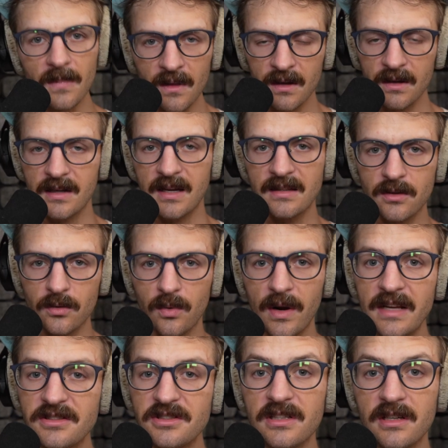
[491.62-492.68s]
Again, the
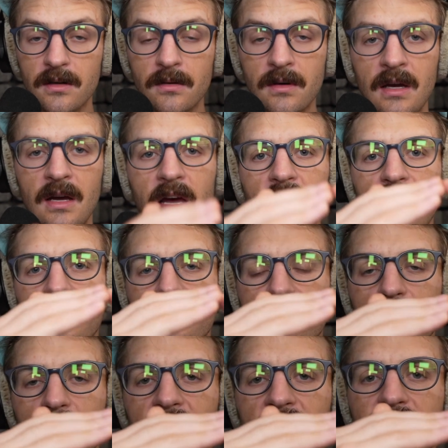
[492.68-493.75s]
ratio,
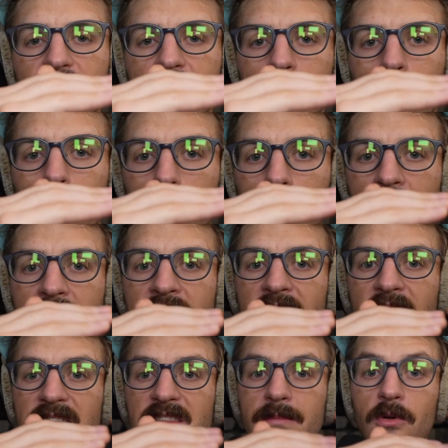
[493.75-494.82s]
for every 1
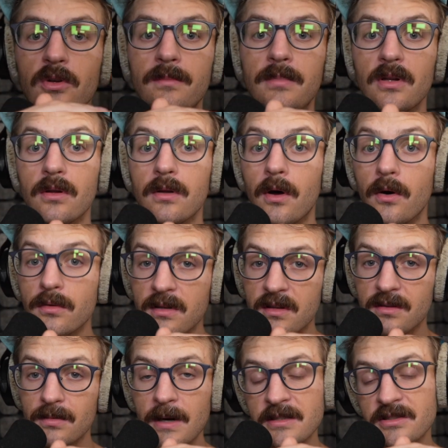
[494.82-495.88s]
decibel below the
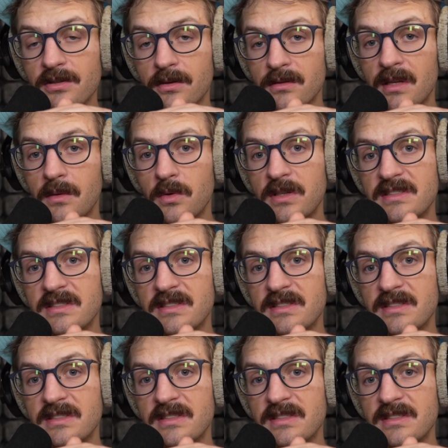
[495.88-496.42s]
threshold that we